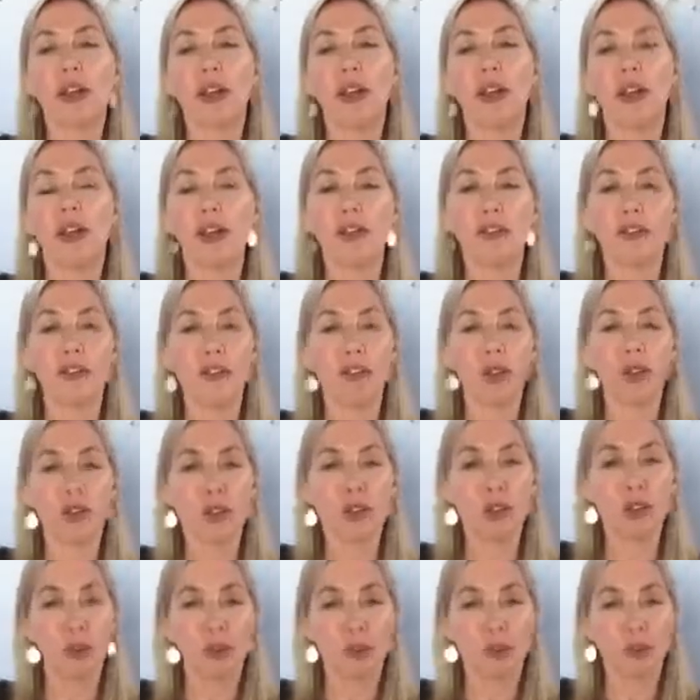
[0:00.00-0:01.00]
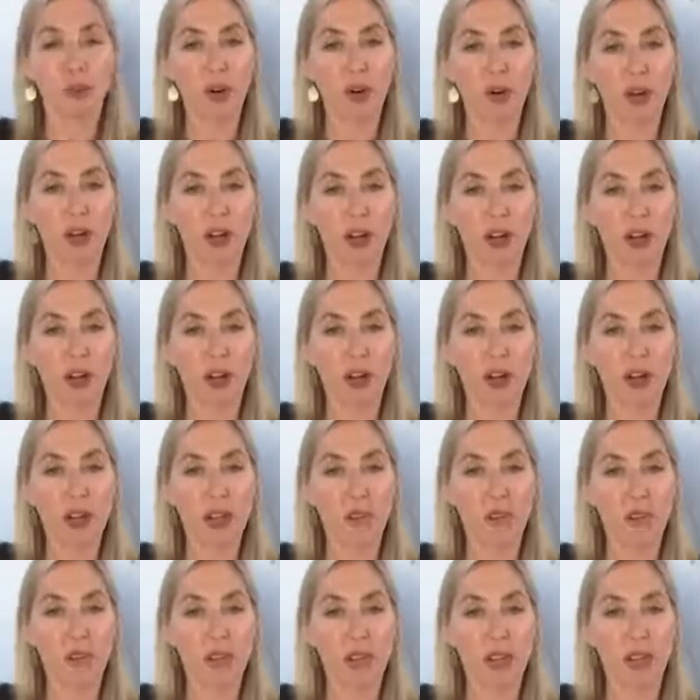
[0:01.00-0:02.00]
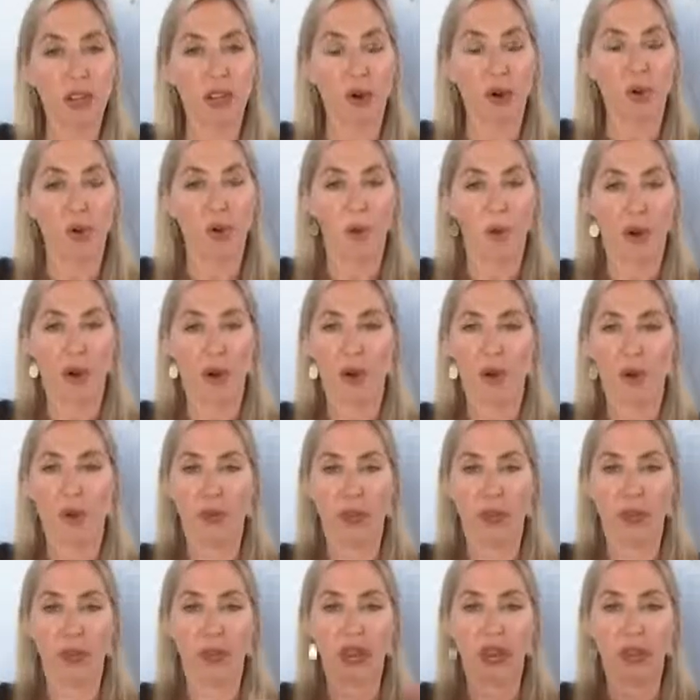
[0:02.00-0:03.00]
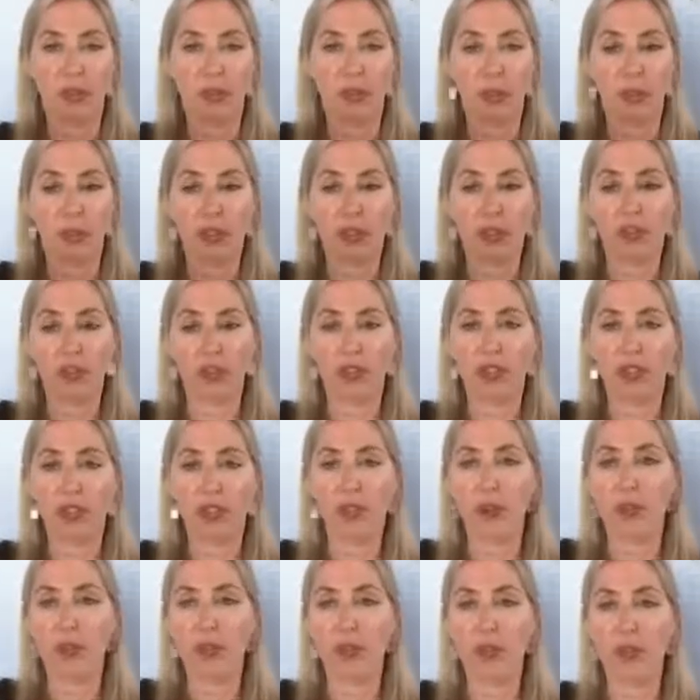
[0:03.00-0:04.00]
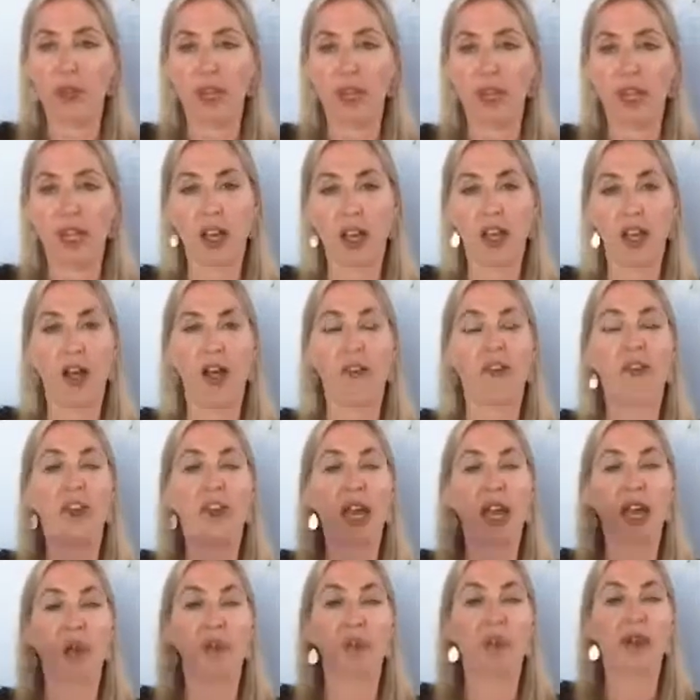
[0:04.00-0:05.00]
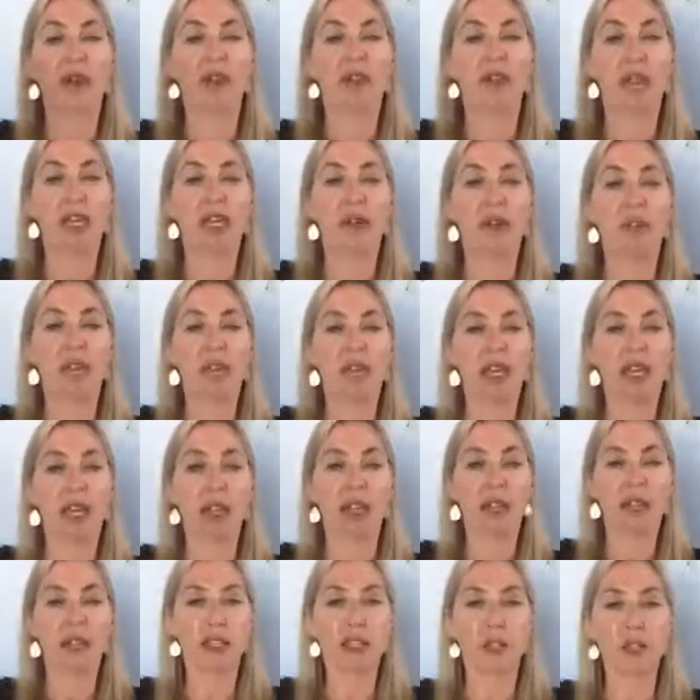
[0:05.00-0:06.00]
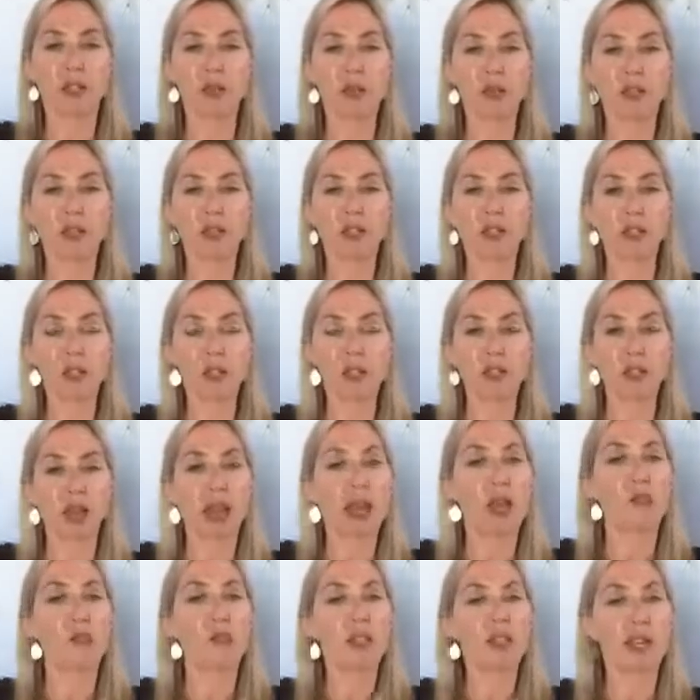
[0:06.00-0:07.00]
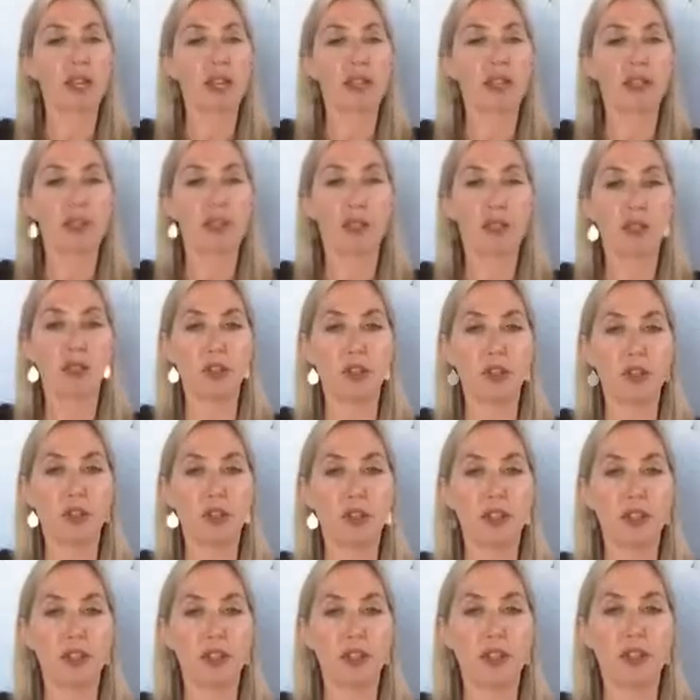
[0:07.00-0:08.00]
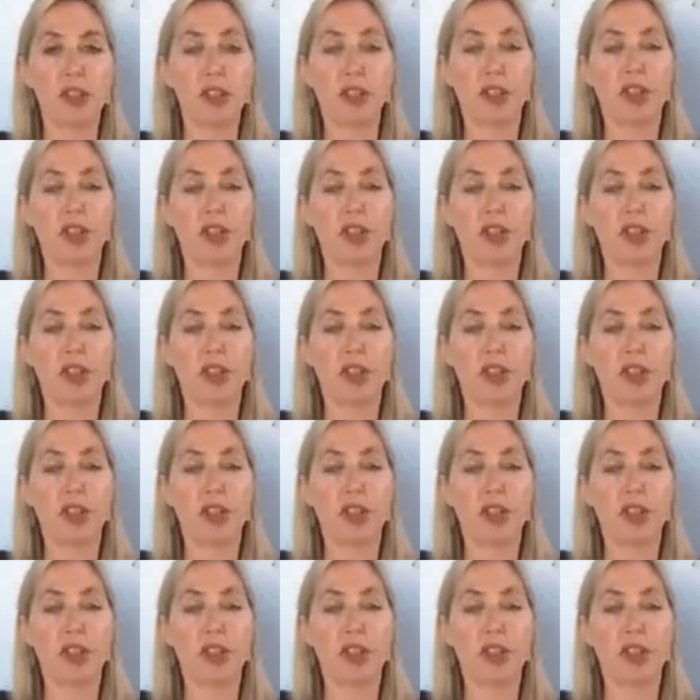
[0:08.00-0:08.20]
of the Gerson protocol, where with cancer patients, they were using coffee enemas and potassium juices, high potassium juices.